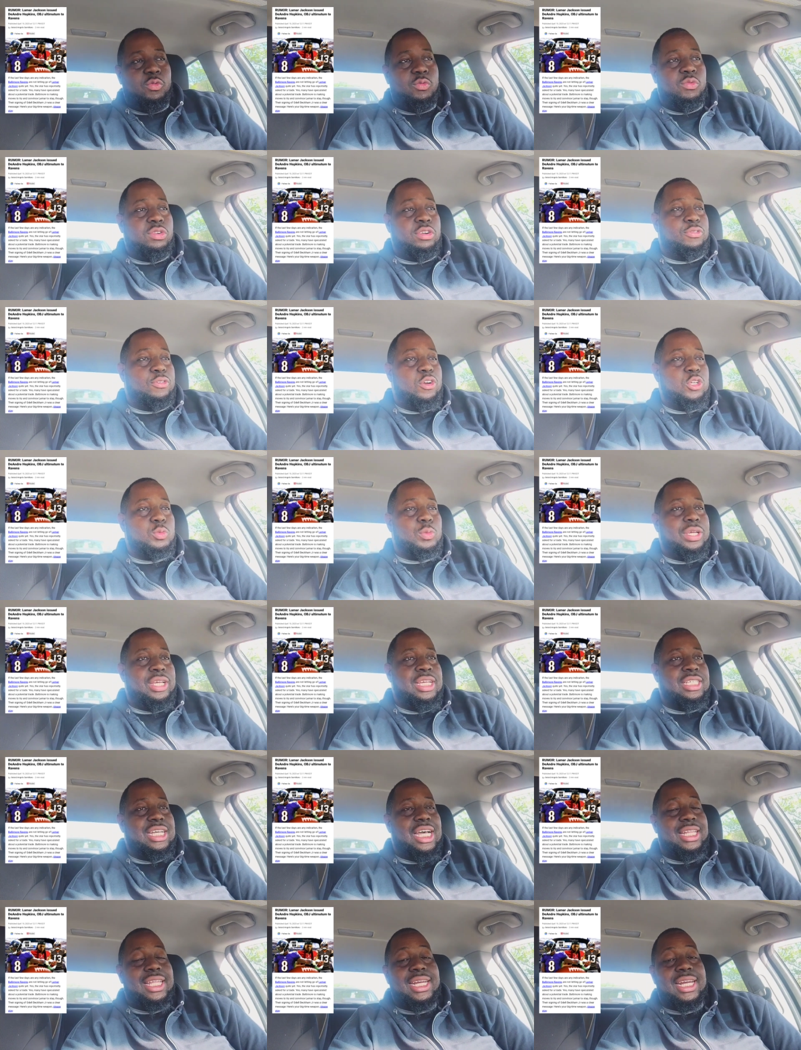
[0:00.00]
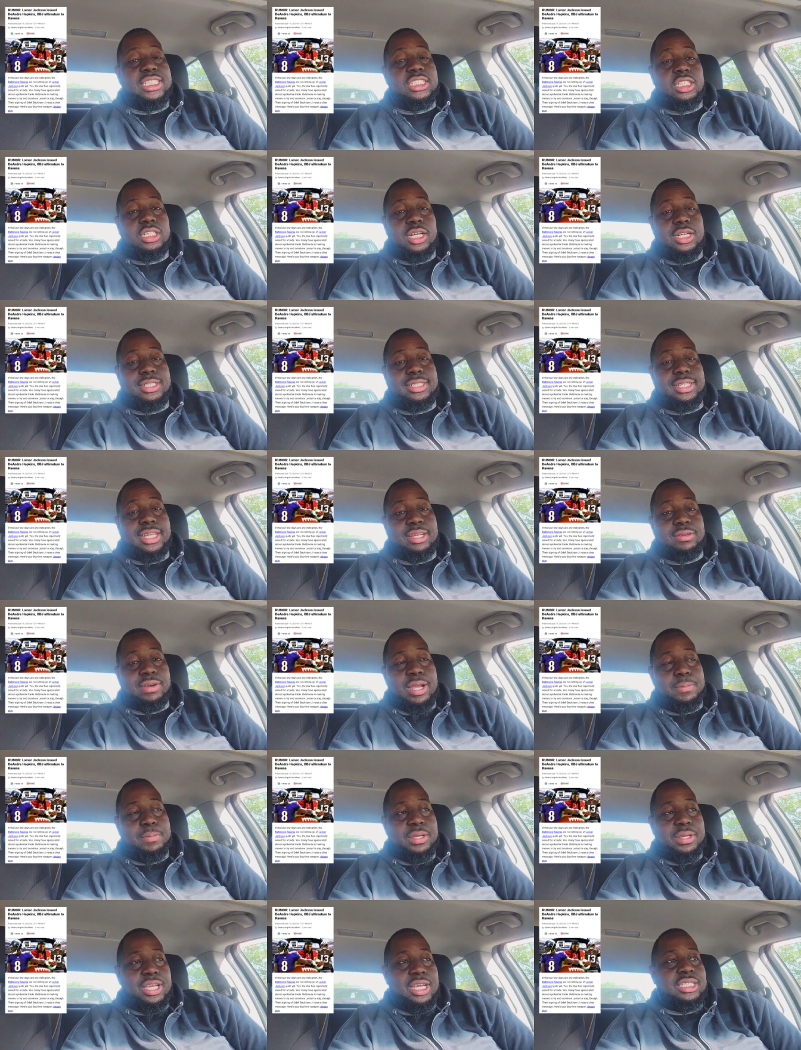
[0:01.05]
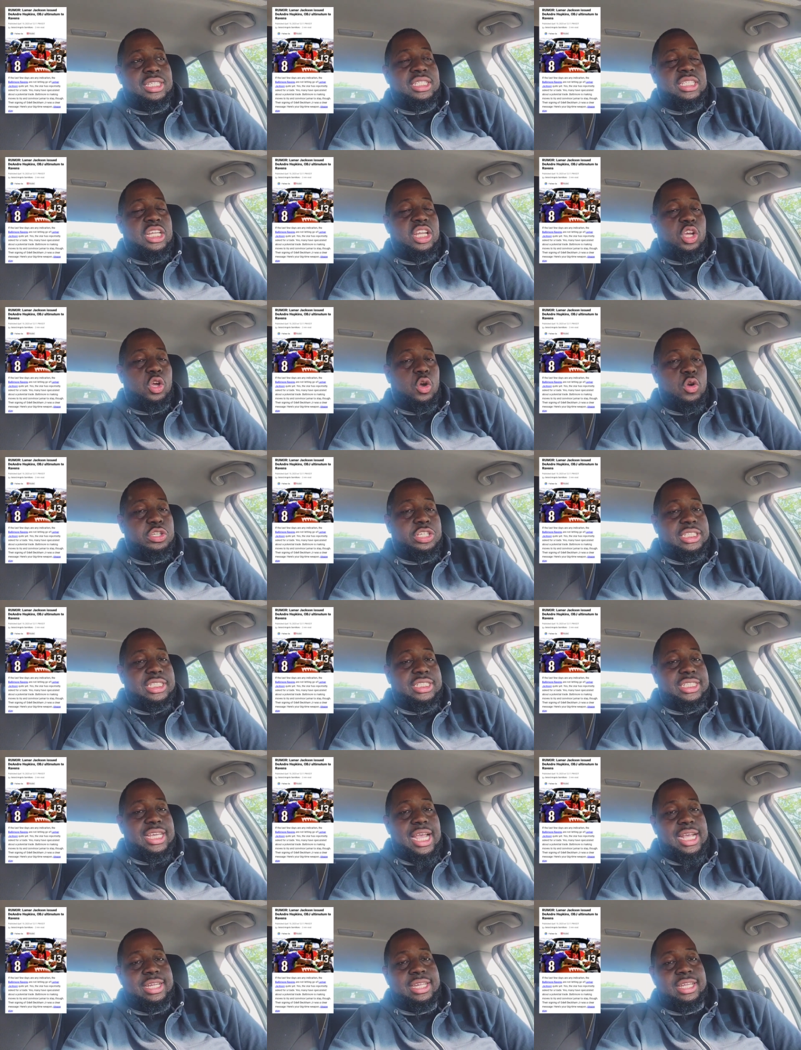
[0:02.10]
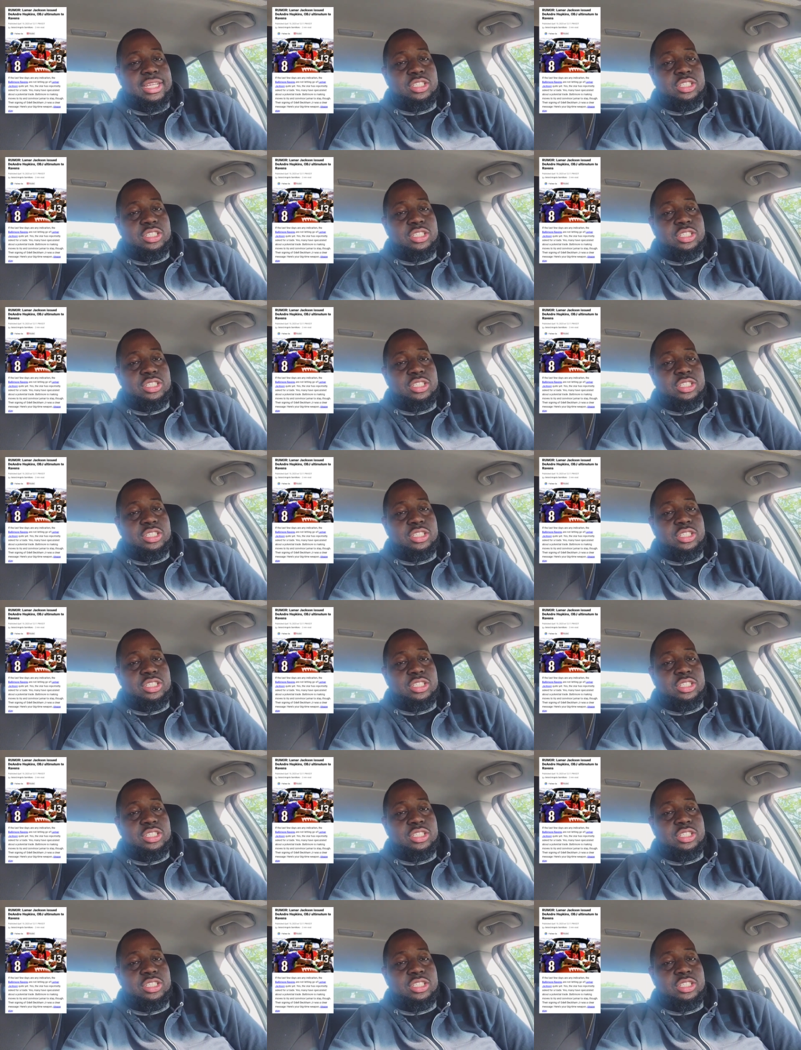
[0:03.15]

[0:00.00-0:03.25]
The first way is I think that's a good thing, right? Because it's a negotiation tactic.